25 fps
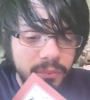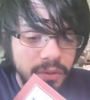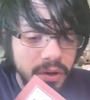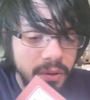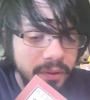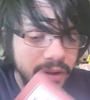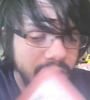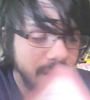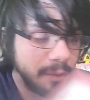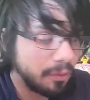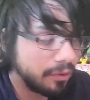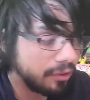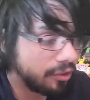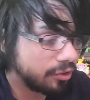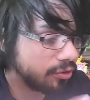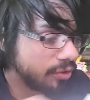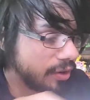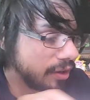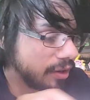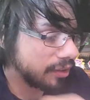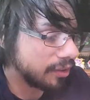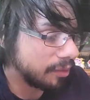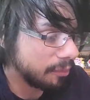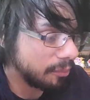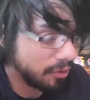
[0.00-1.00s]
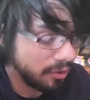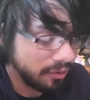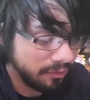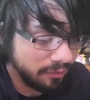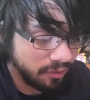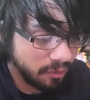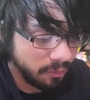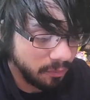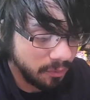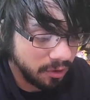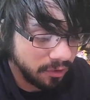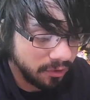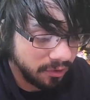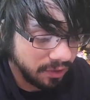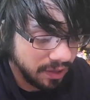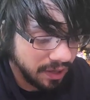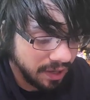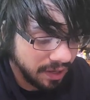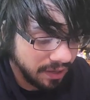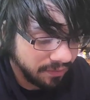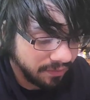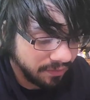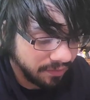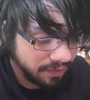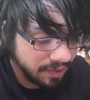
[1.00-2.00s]
Probably I was attracted from other
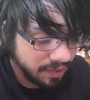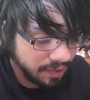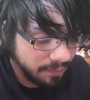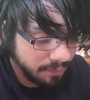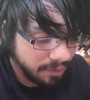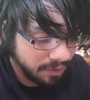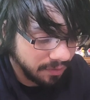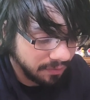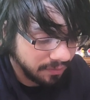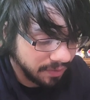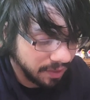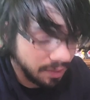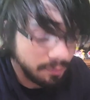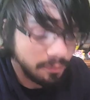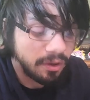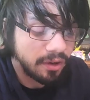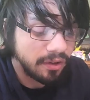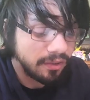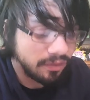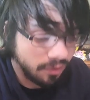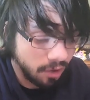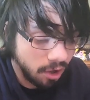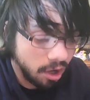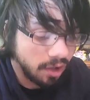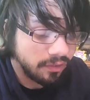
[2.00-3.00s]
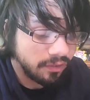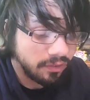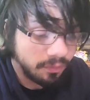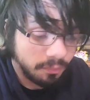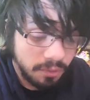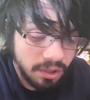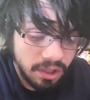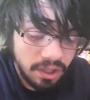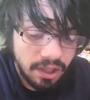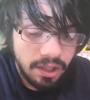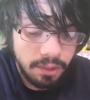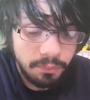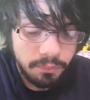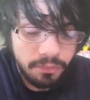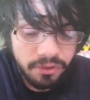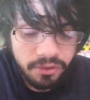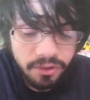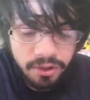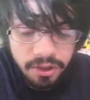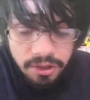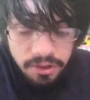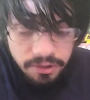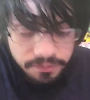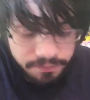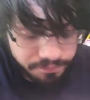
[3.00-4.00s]
kinds of game at the time. But it's awesome games.
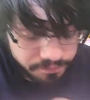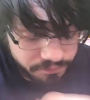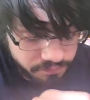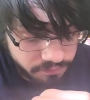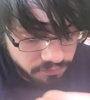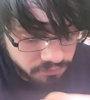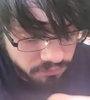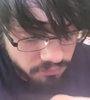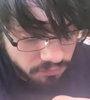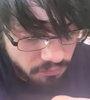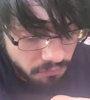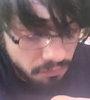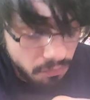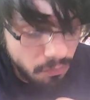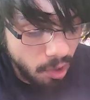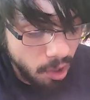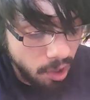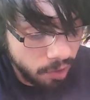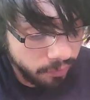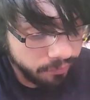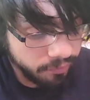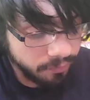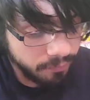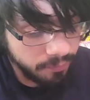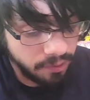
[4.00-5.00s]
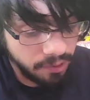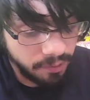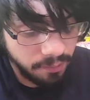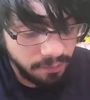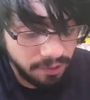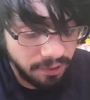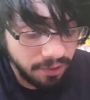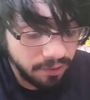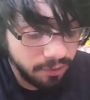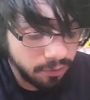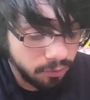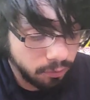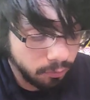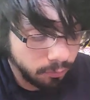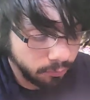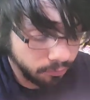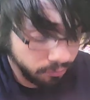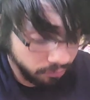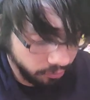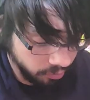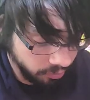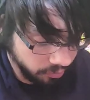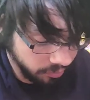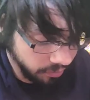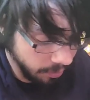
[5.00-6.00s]
Awesome game. It
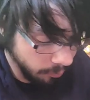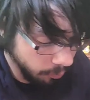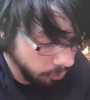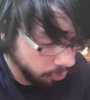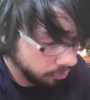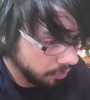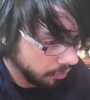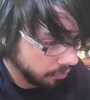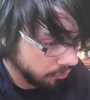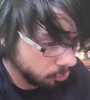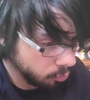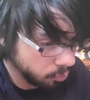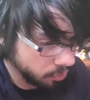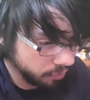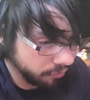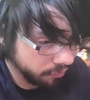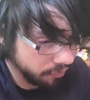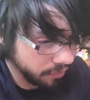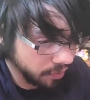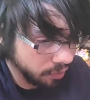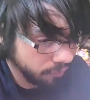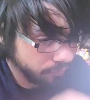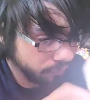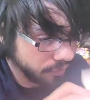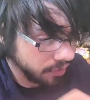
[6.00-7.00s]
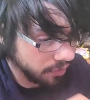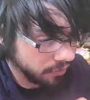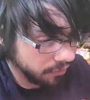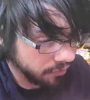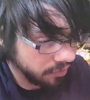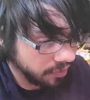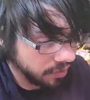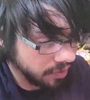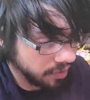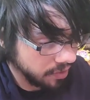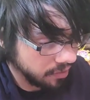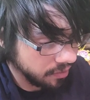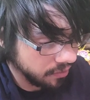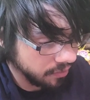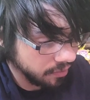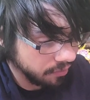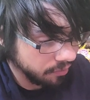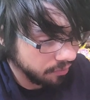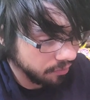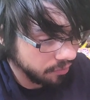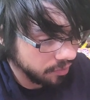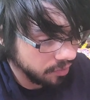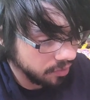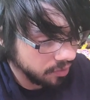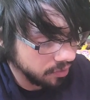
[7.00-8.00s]
includes a demo disc with Final Fantasy VIII. I
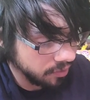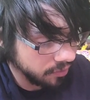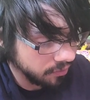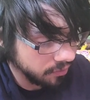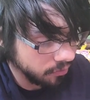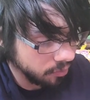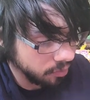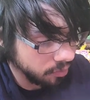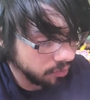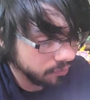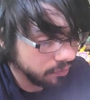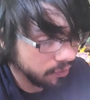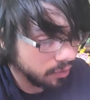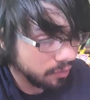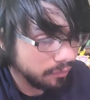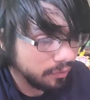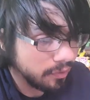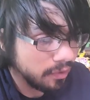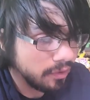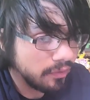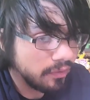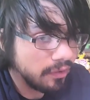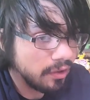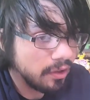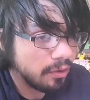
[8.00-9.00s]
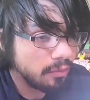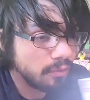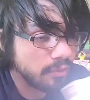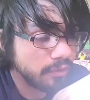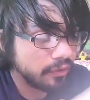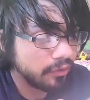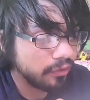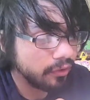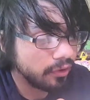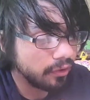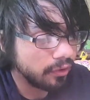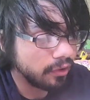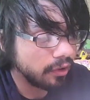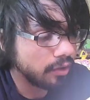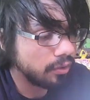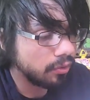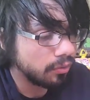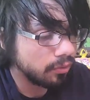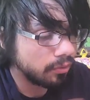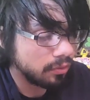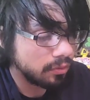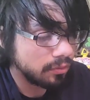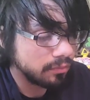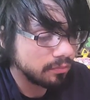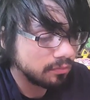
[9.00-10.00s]
think it's only Final Fantasy VIII or something
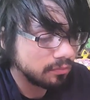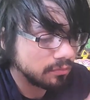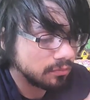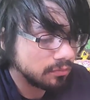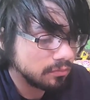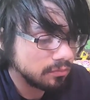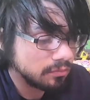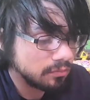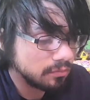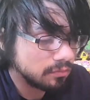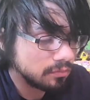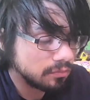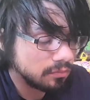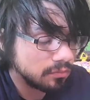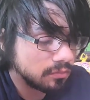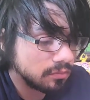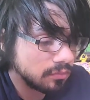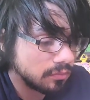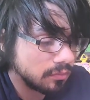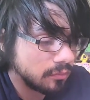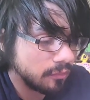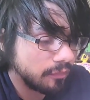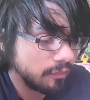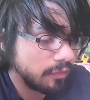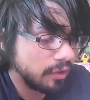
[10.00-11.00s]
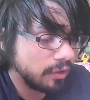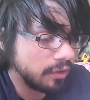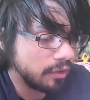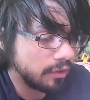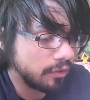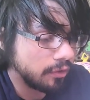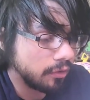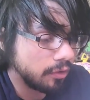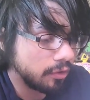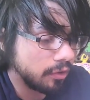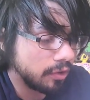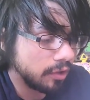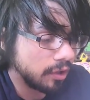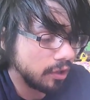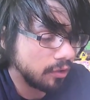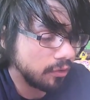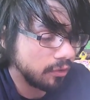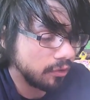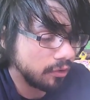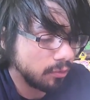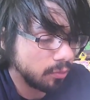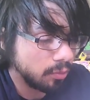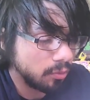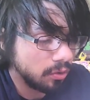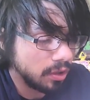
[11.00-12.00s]
else. I think there's something
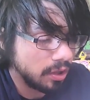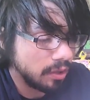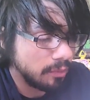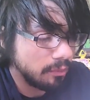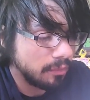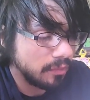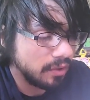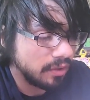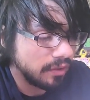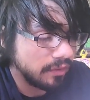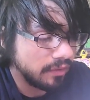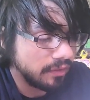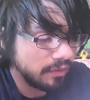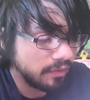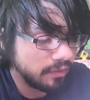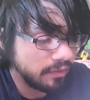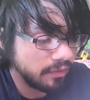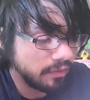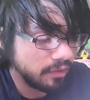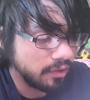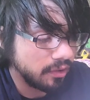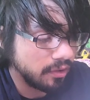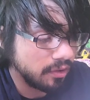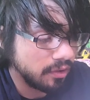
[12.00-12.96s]
else as well. Let me see.